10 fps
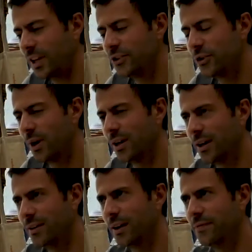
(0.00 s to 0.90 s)
so I,
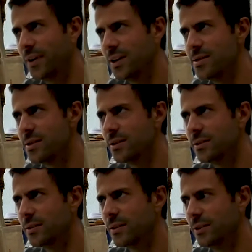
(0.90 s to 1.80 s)
I, I, find
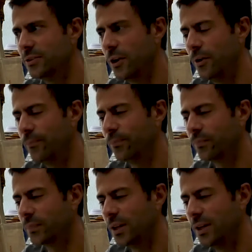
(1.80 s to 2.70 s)
this this
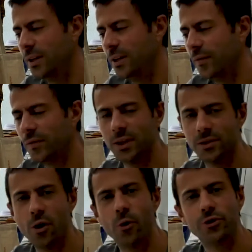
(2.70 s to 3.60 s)
um, this
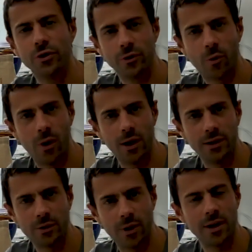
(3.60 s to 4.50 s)
notion
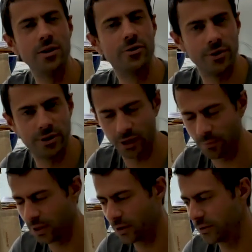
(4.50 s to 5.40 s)
quite quite
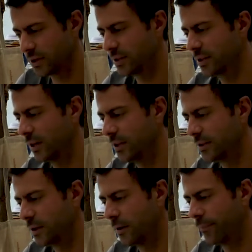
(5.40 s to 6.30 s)
interesting because it's
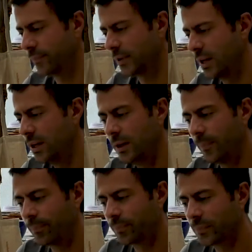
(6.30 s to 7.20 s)
it's um,
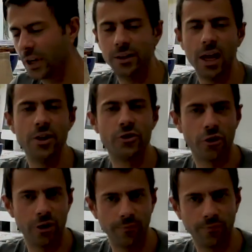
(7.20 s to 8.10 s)

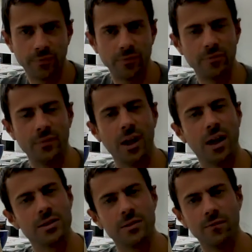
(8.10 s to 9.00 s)
nature
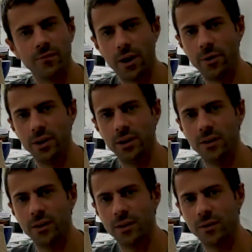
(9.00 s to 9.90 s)
has
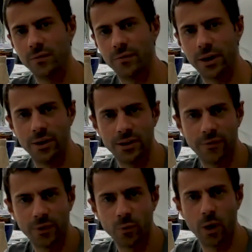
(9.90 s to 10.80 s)
very very
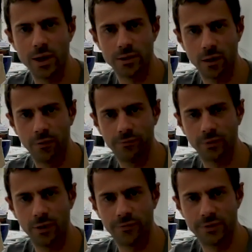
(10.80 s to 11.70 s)
different ways of,
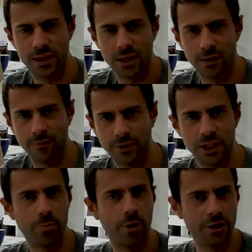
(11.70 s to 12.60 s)
of seed
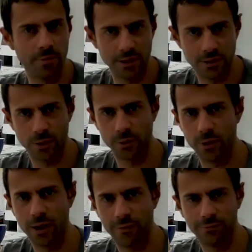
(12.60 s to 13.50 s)
disbursement. So
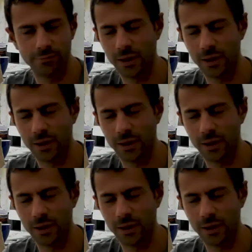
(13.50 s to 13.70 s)
you have,